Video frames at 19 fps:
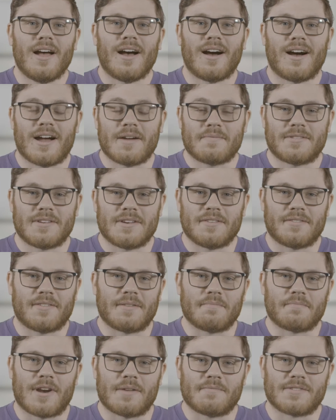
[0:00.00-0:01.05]
I absolutely
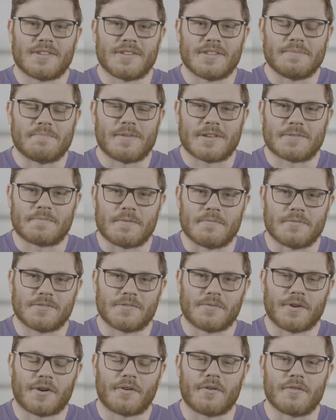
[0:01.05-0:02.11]
think reps are the best people
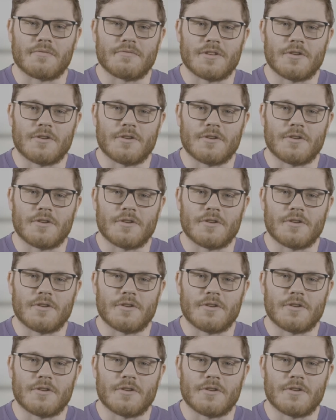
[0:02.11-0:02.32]
to recruit